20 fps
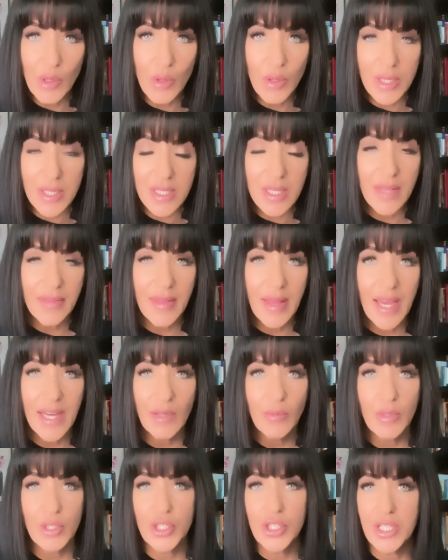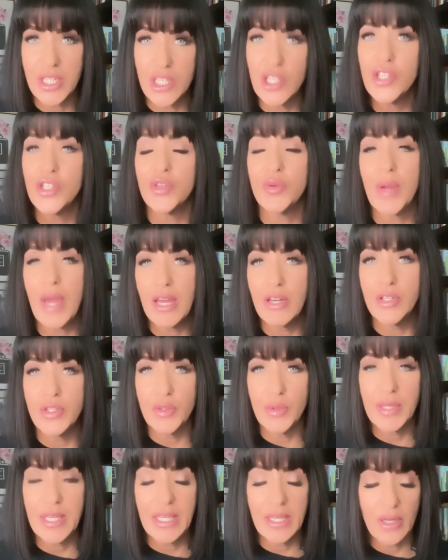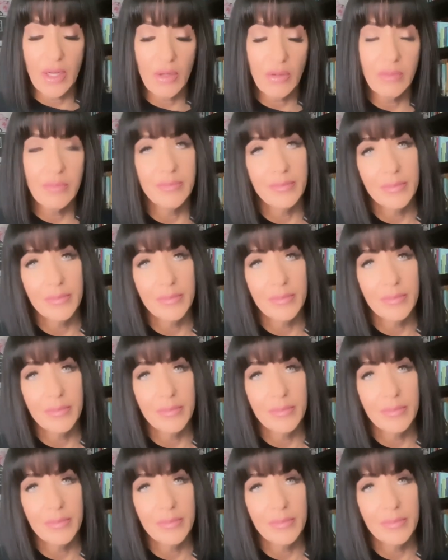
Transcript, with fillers: course online, which teaches you how to do keto